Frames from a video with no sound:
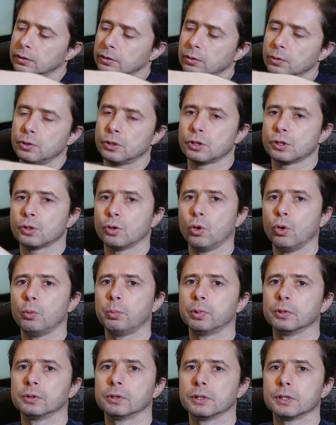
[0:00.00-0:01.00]
you just
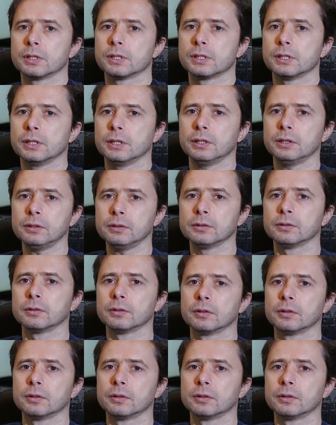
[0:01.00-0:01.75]
open this thing,